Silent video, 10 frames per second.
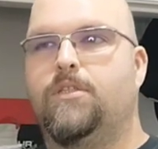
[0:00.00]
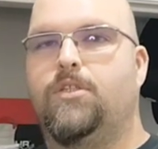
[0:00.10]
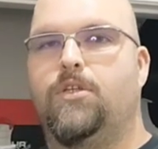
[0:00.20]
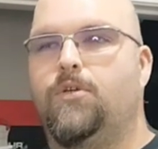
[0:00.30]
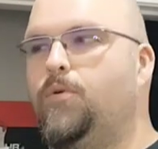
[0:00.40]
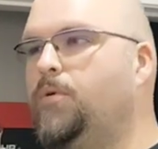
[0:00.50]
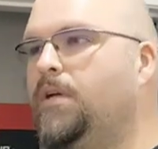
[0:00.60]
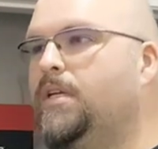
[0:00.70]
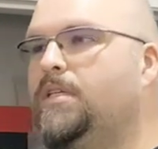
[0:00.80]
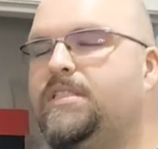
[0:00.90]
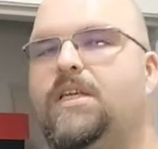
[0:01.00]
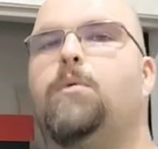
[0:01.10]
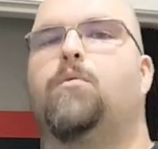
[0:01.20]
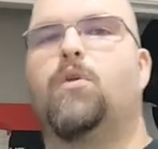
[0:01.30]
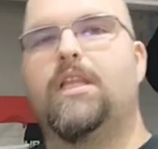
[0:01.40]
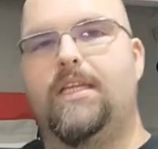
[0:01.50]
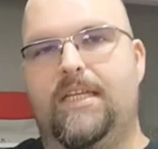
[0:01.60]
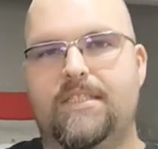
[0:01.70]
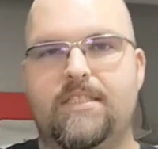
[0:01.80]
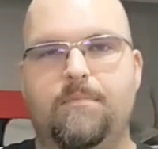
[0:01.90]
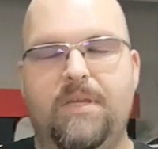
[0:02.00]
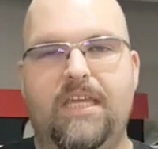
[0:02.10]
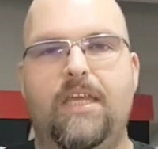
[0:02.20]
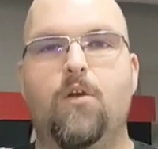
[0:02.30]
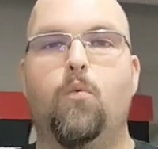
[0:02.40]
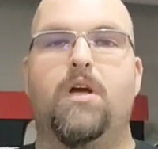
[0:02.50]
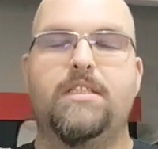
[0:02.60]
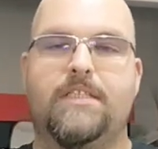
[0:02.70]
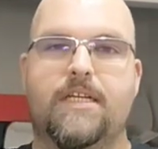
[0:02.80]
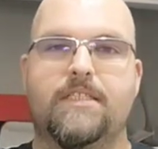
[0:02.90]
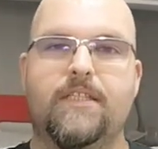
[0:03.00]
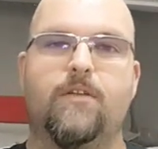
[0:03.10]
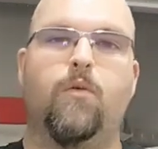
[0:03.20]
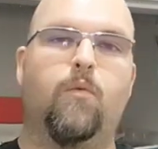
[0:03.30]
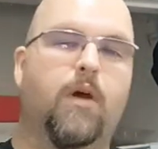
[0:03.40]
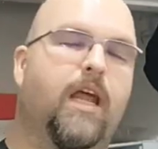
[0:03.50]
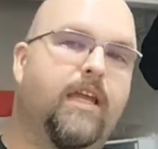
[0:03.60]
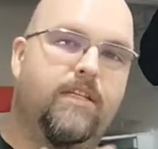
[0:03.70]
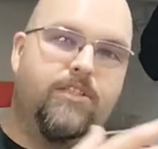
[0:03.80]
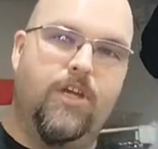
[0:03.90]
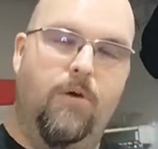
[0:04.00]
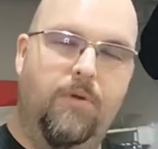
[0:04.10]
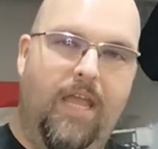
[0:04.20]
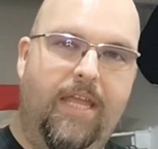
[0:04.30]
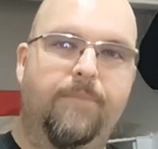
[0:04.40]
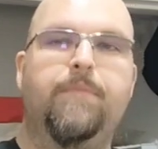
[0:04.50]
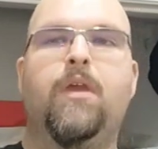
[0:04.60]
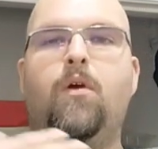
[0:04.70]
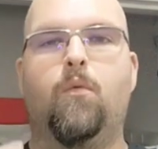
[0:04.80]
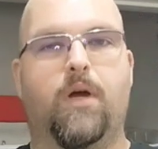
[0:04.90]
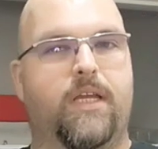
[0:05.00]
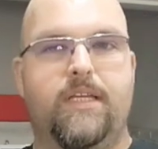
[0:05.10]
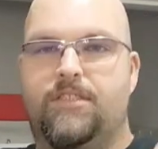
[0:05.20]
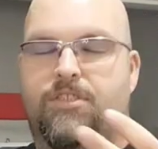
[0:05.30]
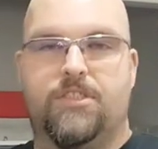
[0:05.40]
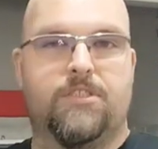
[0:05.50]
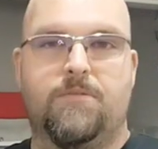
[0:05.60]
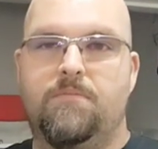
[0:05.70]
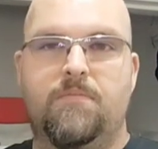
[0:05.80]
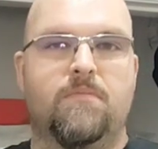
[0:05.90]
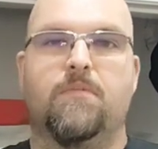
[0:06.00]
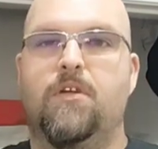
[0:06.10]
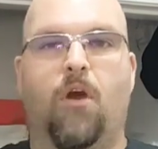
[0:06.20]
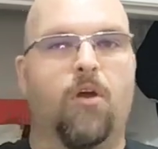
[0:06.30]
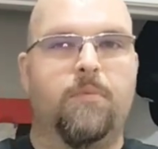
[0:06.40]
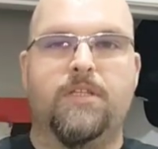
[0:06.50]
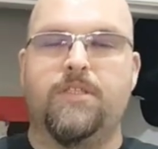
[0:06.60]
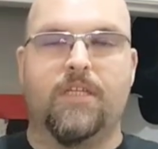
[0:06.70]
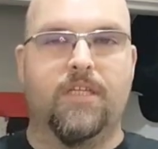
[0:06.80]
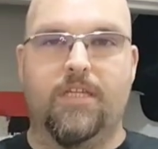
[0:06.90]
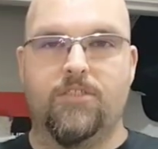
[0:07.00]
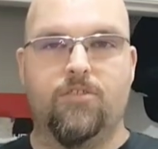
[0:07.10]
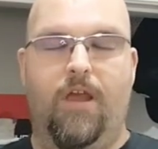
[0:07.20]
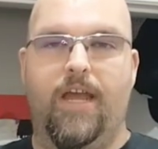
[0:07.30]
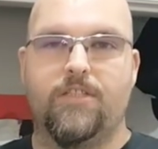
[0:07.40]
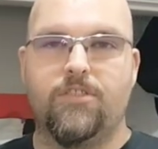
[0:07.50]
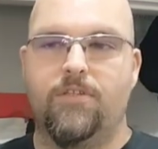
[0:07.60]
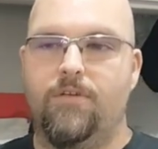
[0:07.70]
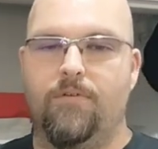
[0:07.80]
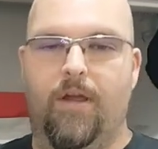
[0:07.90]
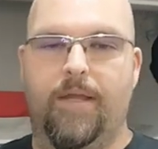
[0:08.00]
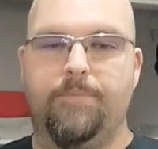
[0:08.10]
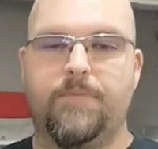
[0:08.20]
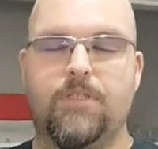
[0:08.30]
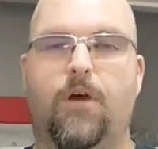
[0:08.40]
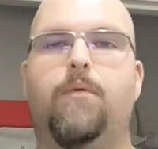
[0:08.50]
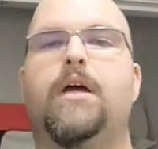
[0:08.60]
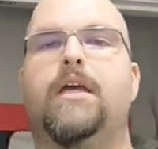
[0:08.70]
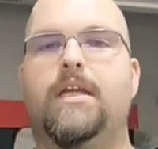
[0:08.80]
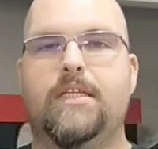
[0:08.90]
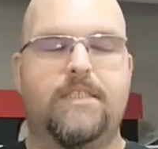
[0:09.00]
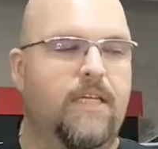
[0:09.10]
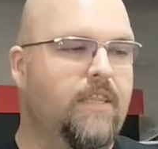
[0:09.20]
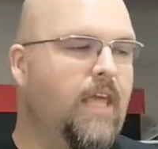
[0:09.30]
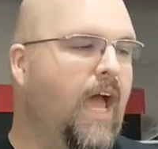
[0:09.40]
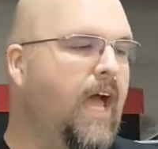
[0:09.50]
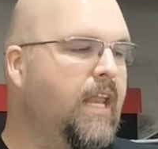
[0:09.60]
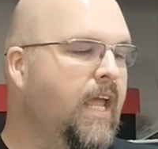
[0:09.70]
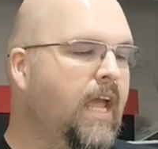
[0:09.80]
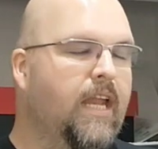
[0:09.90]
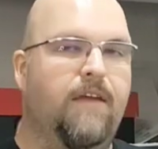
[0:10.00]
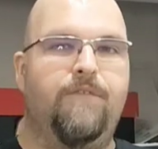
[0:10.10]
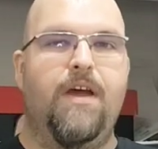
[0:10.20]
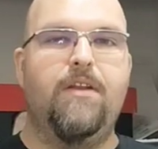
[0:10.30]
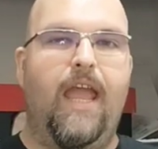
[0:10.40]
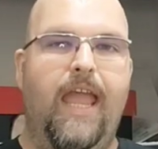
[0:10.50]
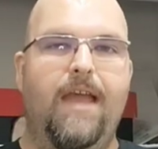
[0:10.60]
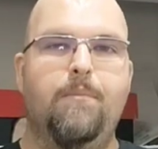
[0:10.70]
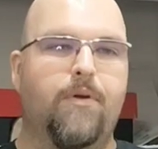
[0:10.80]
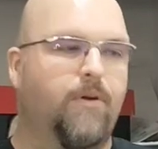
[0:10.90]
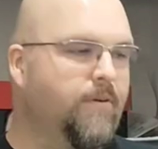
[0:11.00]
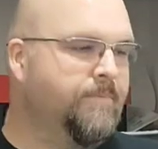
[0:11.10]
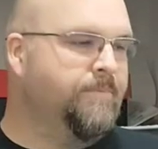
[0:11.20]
to see what really needs to be here, what doesn't, what I could donate, what is just garbage and can get trashed, right? So did that, and I found a hamper.